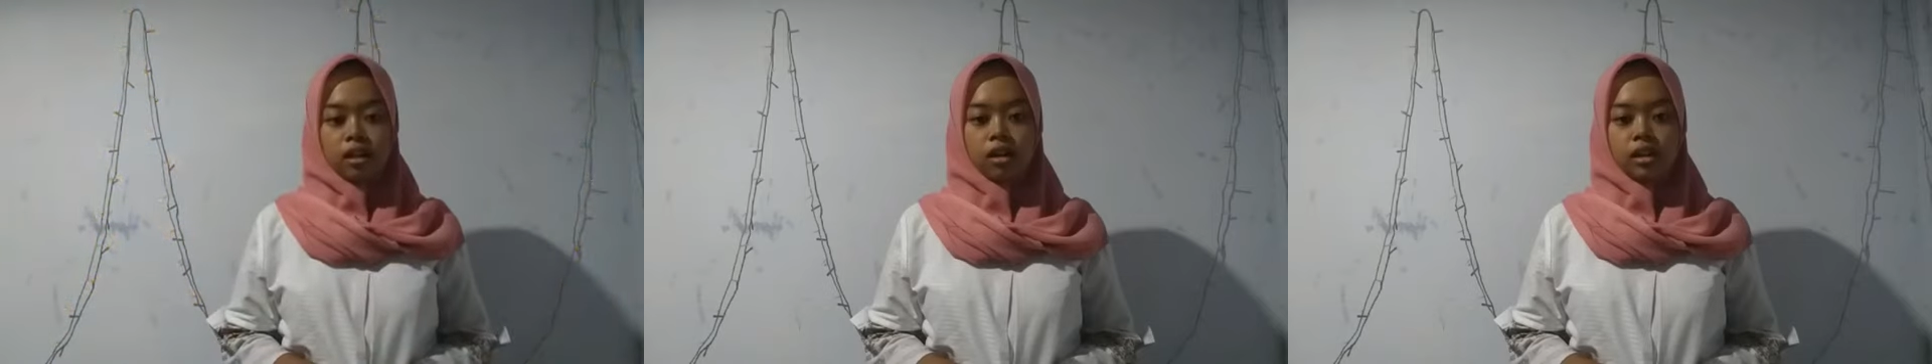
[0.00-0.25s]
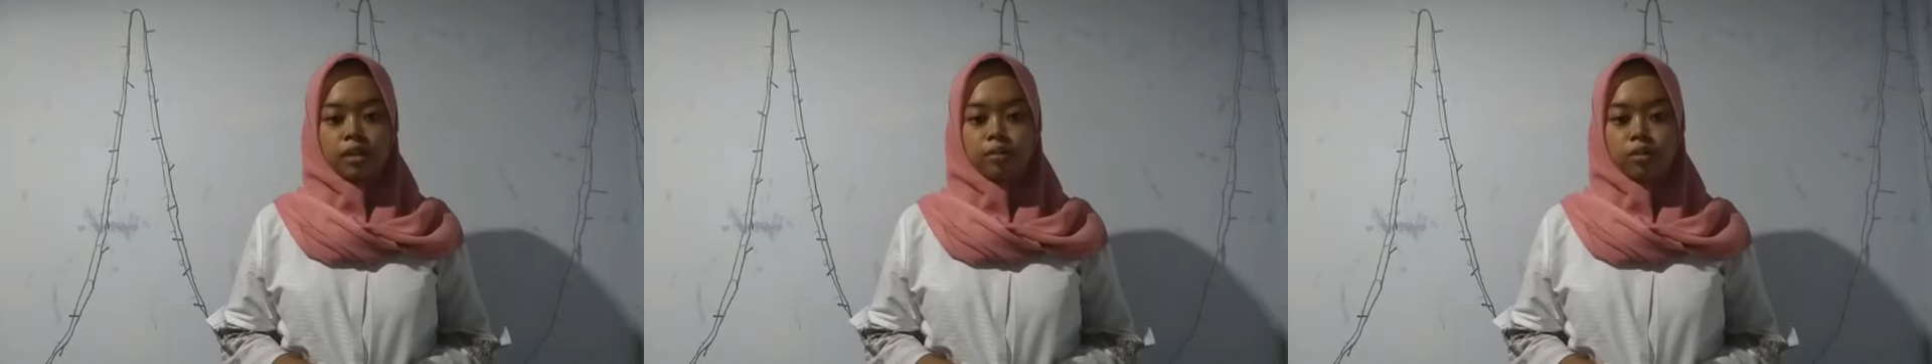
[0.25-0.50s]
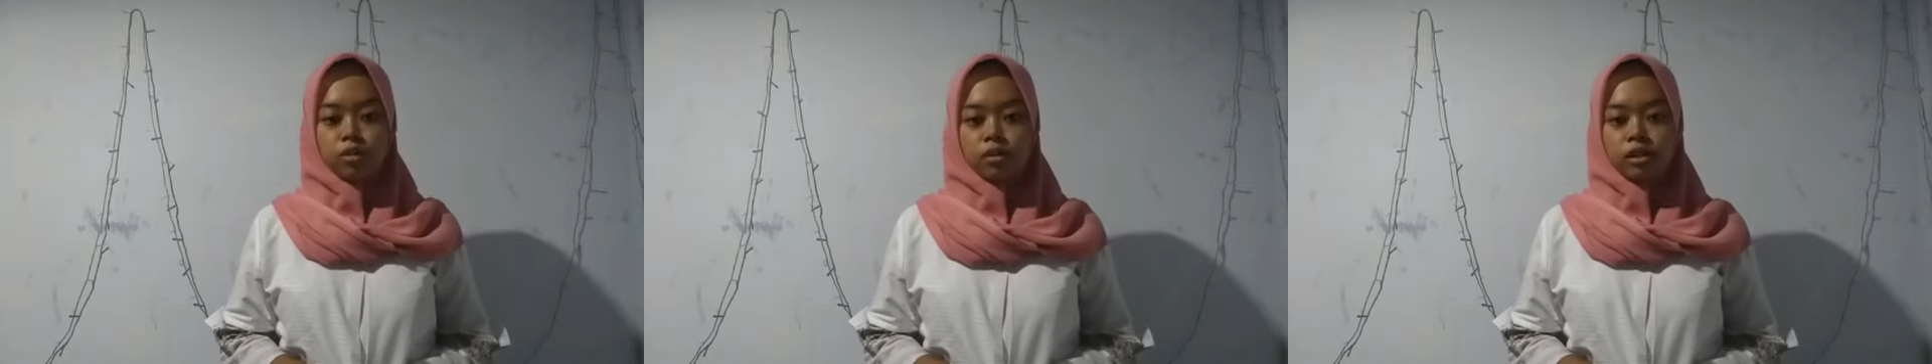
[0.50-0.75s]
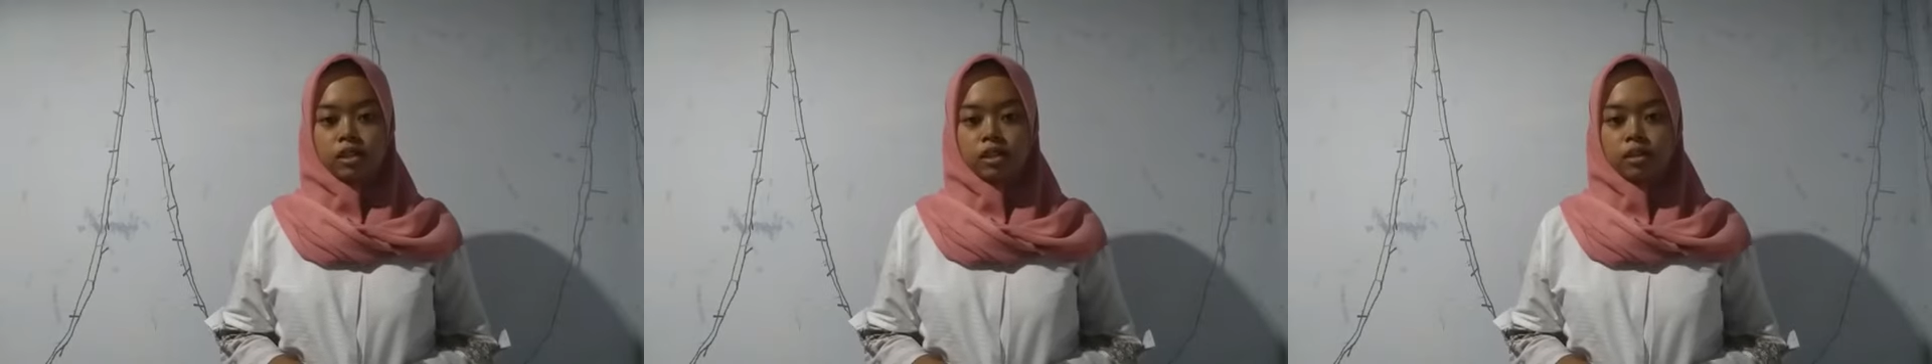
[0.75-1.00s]
the
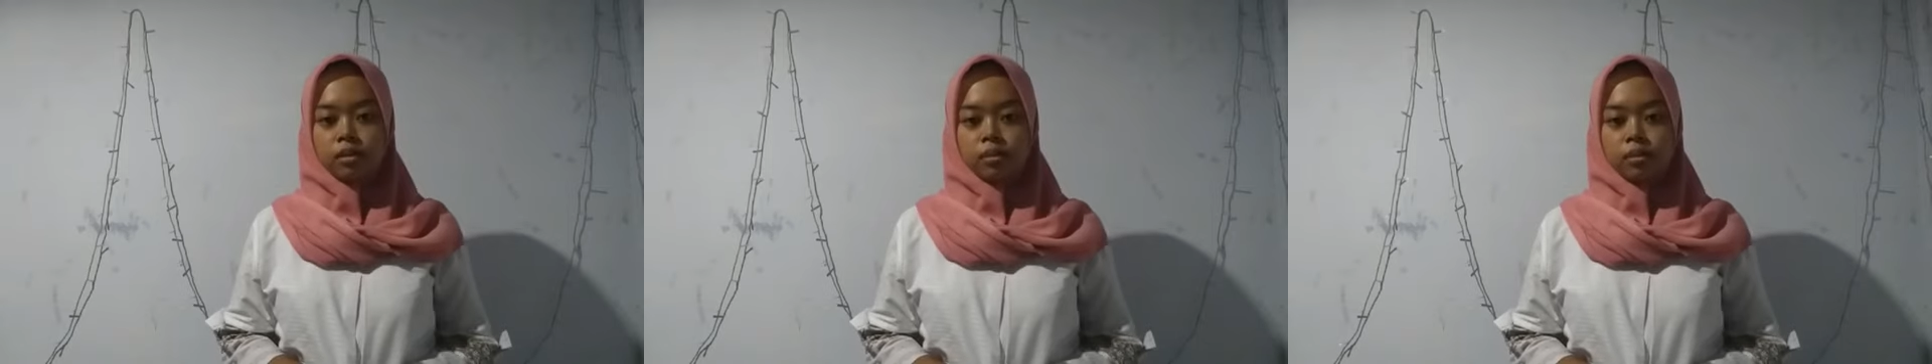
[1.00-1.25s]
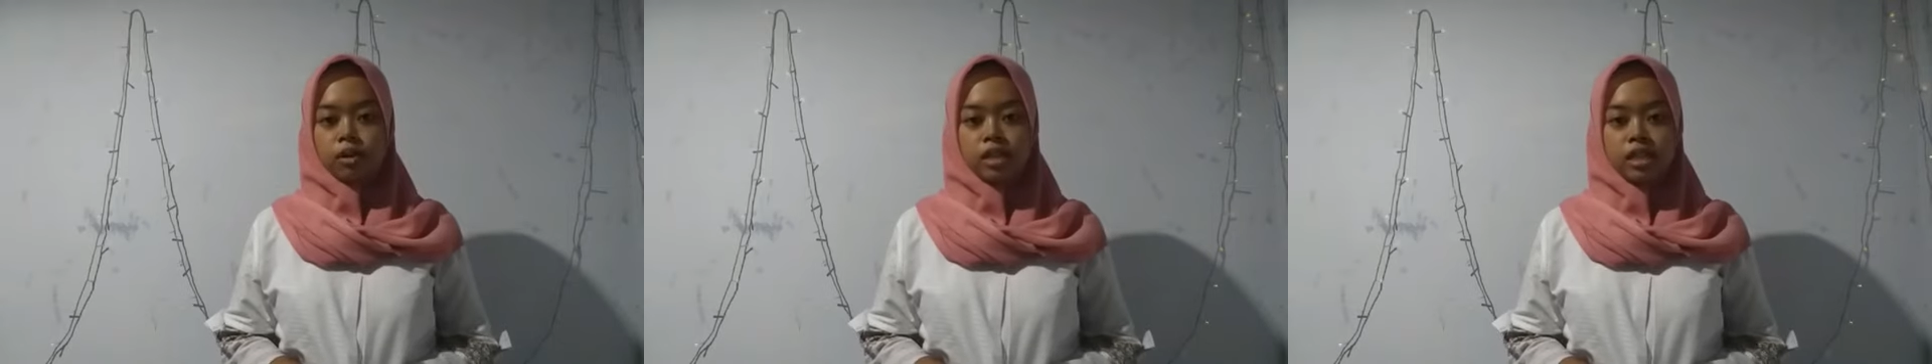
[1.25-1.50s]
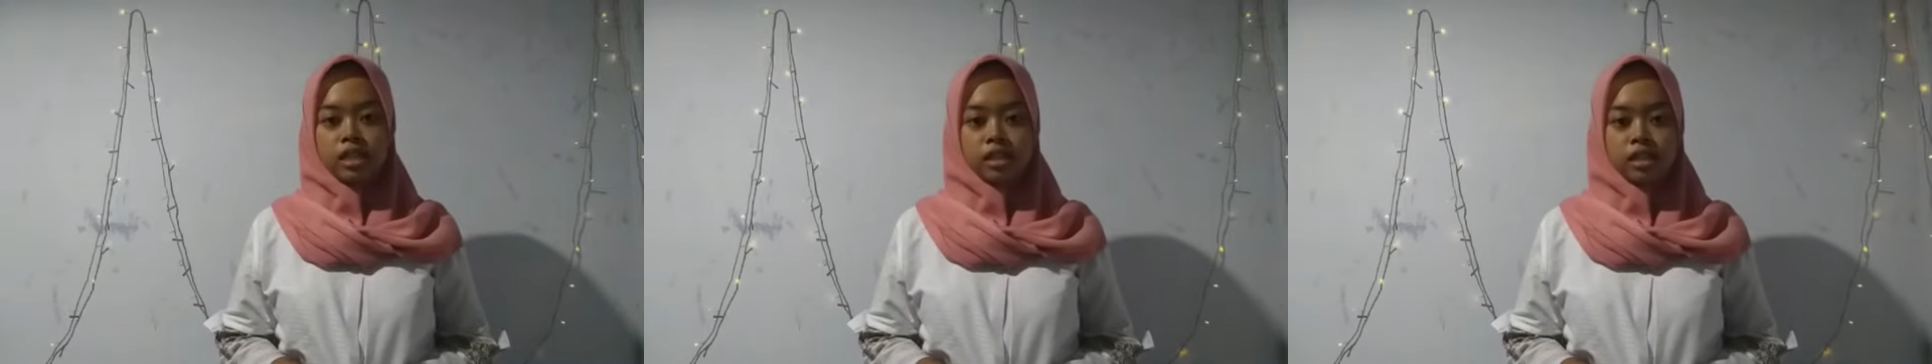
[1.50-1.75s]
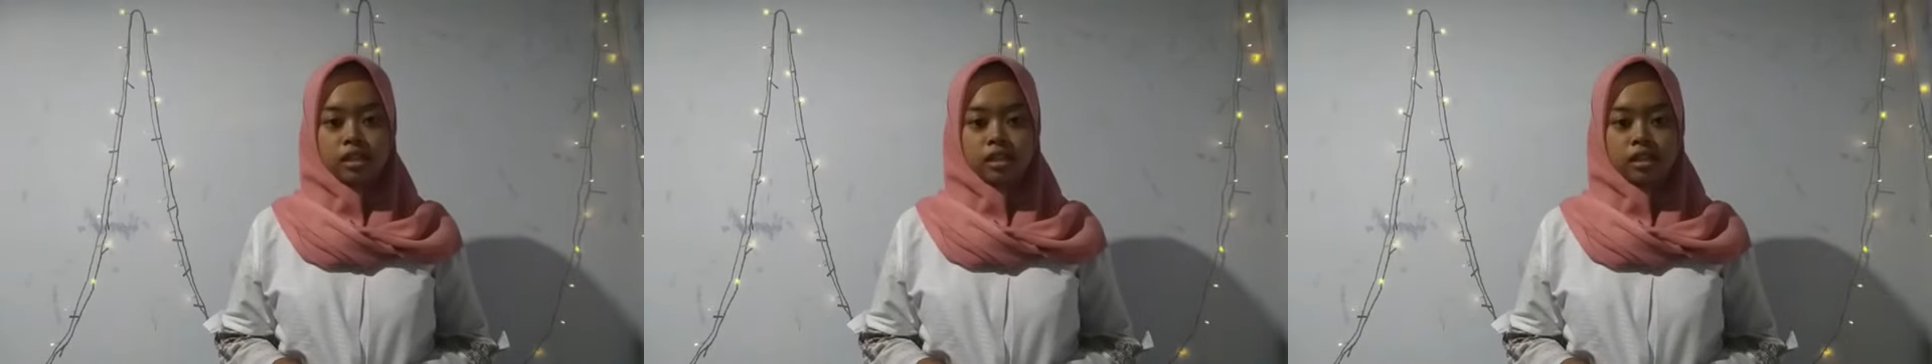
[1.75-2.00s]
Moon's position.